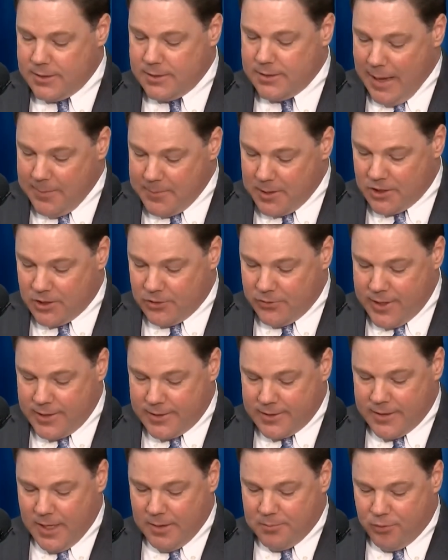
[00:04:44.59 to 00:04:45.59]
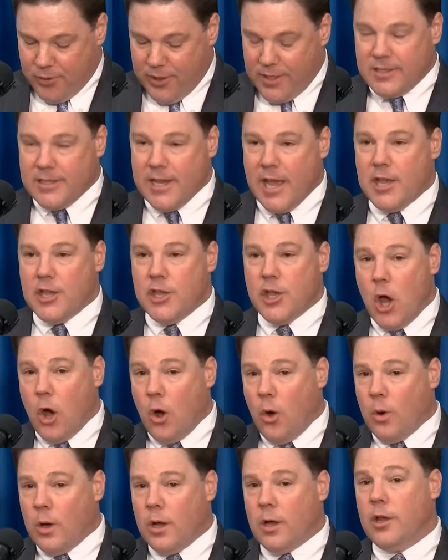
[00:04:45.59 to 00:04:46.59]
demonstrates that Prince had
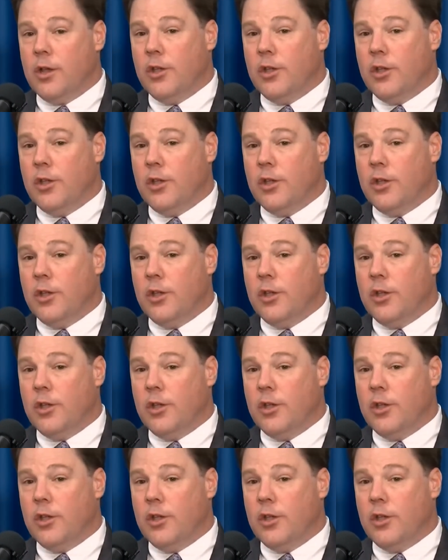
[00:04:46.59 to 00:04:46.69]
no